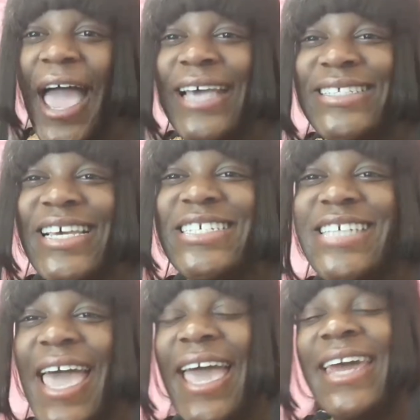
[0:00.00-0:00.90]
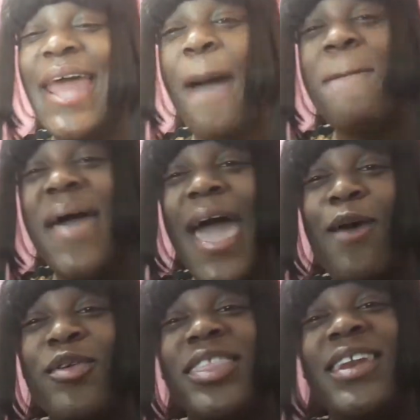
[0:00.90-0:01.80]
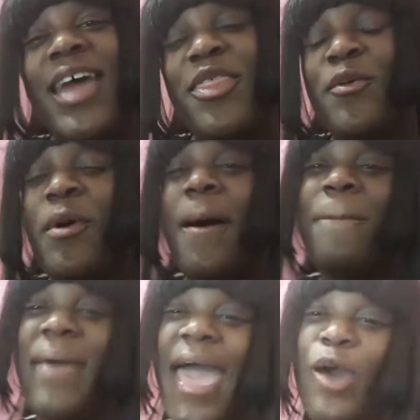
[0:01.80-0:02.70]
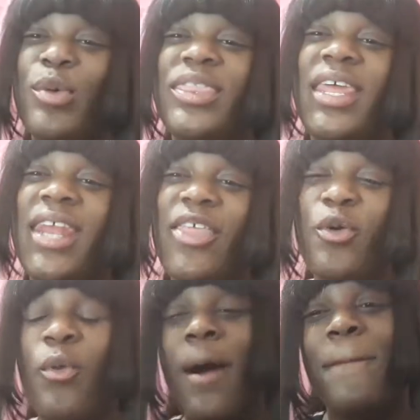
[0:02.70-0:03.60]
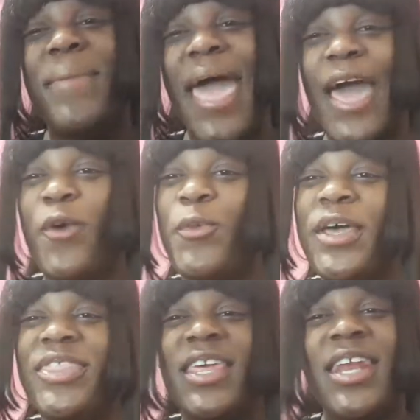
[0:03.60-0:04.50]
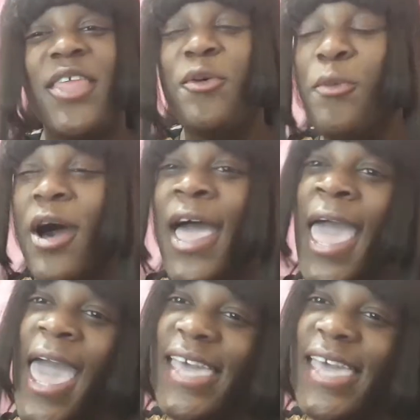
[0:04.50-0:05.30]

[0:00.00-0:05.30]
Icy Shay, and I'm back with another one, back with another one.